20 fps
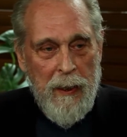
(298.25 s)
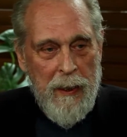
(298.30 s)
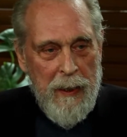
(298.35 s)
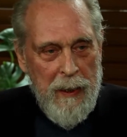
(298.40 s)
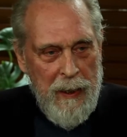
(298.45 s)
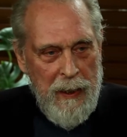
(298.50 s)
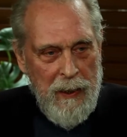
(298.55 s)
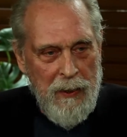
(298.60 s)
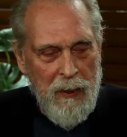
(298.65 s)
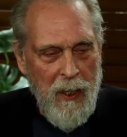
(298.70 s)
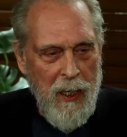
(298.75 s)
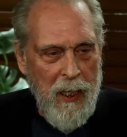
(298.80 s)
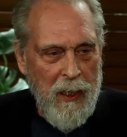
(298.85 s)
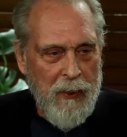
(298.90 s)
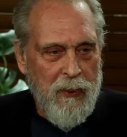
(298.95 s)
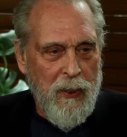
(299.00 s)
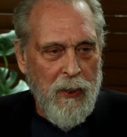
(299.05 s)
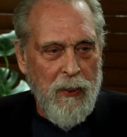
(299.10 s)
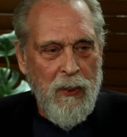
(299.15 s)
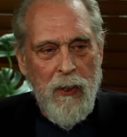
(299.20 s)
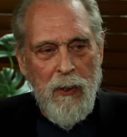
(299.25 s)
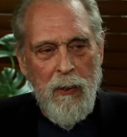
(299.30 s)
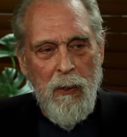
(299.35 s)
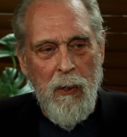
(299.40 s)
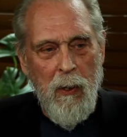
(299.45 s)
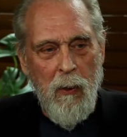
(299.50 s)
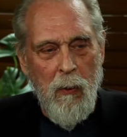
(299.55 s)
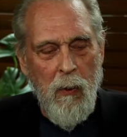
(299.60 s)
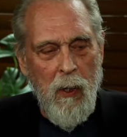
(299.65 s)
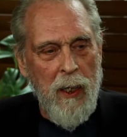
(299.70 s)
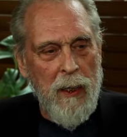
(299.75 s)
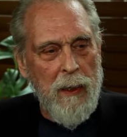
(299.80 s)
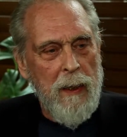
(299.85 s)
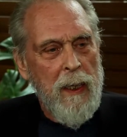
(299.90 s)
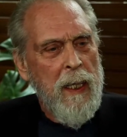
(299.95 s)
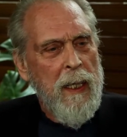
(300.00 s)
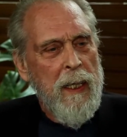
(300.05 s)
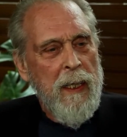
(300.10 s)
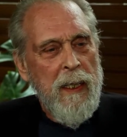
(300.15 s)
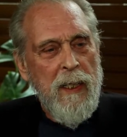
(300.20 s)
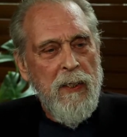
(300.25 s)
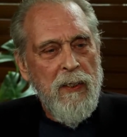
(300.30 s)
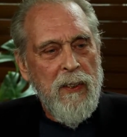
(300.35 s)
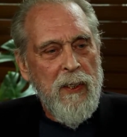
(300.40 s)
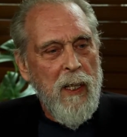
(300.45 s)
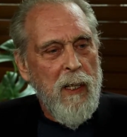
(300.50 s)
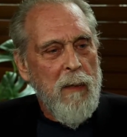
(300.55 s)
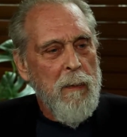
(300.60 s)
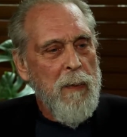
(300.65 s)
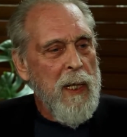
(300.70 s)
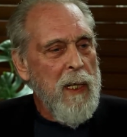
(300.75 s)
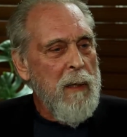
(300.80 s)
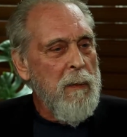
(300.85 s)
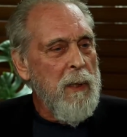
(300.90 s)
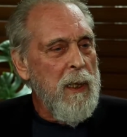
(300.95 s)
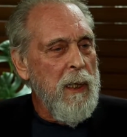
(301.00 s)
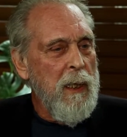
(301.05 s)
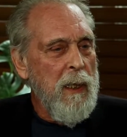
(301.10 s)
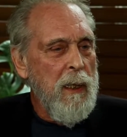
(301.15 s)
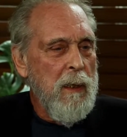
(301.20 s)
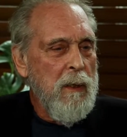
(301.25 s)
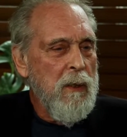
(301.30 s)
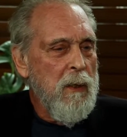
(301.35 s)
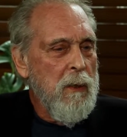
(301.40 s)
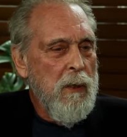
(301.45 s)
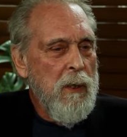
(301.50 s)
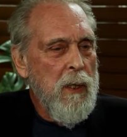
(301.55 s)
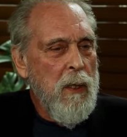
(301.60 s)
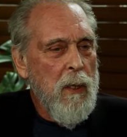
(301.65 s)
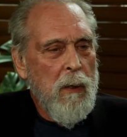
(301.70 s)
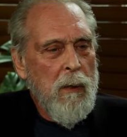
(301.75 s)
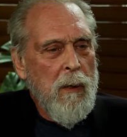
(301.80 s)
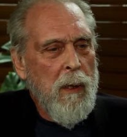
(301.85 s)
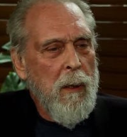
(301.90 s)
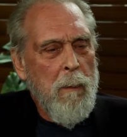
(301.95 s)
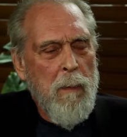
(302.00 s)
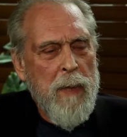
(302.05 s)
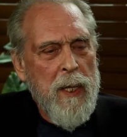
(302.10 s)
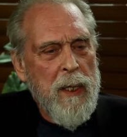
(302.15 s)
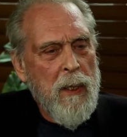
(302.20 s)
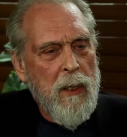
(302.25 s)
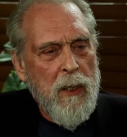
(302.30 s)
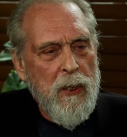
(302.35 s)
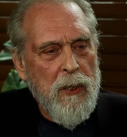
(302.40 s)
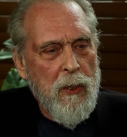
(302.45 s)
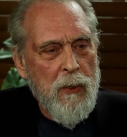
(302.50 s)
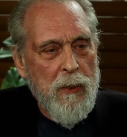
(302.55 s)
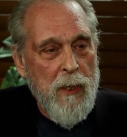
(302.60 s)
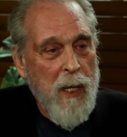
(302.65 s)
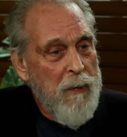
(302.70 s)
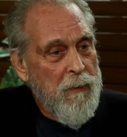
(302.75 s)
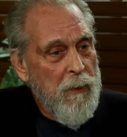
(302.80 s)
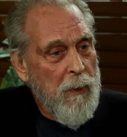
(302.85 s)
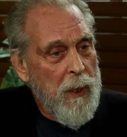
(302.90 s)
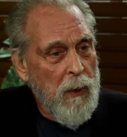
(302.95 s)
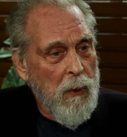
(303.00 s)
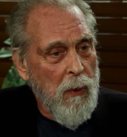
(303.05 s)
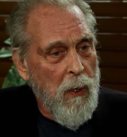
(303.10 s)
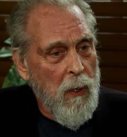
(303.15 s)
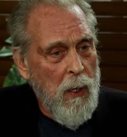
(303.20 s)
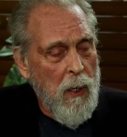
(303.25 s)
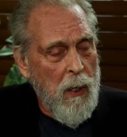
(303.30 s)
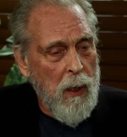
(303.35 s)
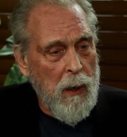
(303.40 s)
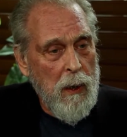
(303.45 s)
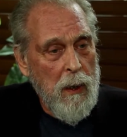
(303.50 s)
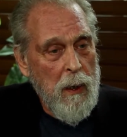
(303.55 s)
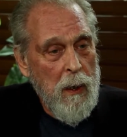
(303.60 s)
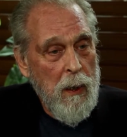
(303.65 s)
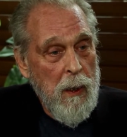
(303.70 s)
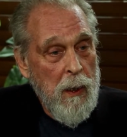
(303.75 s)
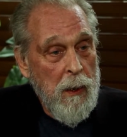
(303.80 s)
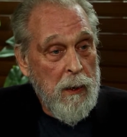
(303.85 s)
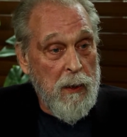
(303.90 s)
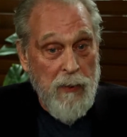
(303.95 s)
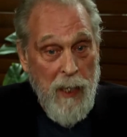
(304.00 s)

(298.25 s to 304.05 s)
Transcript: He talks to 201. He's there maybe, you know, a minute or two, not very long, because